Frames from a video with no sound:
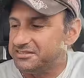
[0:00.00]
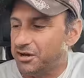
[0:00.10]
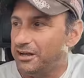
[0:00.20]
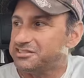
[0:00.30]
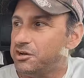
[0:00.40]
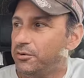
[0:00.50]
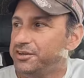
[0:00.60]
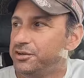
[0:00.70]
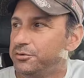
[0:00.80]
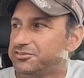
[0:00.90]
is also
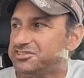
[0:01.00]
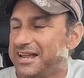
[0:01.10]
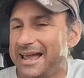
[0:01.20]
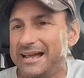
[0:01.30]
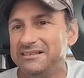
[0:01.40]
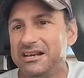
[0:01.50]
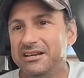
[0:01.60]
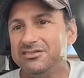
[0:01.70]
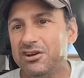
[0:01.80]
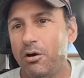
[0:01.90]
a newsstand,
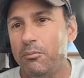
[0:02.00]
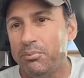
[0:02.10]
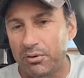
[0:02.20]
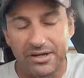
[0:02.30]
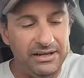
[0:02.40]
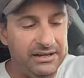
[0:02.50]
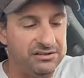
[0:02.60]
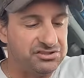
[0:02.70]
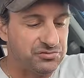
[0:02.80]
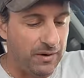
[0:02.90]
so pretty
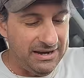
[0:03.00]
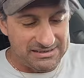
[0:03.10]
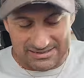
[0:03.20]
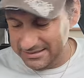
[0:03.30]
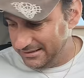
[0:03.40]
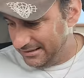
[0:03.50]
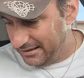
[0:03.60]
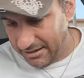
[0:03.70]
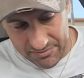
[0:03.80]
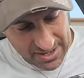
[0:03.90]
sweet.
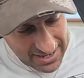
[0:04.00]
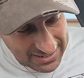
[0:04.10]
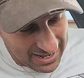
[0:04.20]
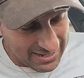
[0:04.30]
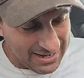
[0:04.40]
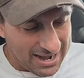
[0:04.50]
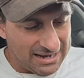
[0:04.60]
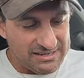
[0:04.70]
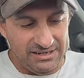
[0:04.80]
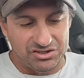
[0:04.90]
And then I
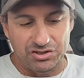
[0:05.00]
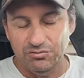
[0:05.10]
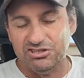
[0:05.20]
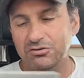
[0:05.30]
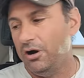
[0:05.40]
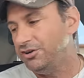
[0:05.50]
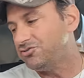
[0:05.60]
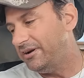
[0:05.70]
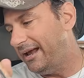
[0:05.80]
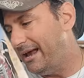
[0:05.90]
got issue
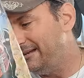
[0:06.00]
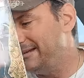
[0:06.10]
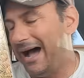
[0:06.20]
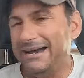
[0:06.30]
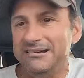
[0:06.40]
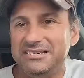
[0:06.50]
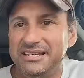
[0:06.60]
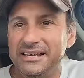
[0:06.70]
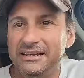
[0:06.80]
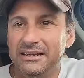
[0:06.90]

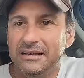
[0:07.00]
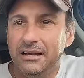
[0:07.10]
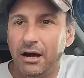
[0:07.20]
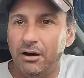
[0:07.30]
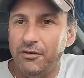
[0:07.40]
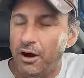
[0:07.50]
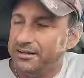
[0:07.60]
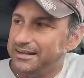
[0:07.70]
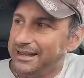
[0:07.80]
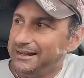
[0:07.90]
219 of
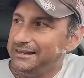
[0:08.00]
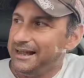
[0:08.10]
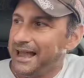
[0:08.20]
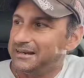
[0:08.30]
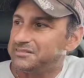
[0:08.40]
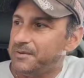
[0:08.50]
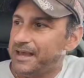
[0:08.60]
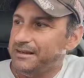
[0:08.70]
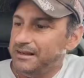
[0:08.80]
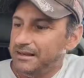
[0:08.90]
Uncanny
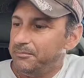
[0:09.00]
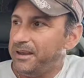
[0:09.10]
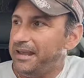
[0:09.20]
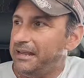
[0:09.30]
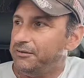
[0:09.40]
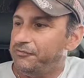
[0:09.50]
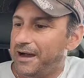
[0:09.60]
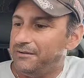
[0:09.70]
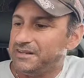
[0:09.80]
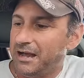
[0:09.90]
X-Men. Paid
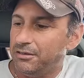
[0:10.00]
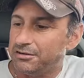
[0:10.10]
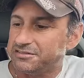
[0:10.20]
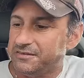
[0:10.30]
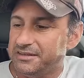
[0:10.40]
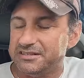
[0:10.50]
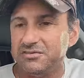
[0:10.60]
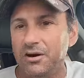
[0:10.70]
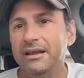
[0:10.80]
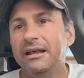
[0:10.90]
$5 for this
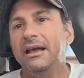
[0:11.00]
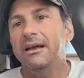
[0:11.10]
one.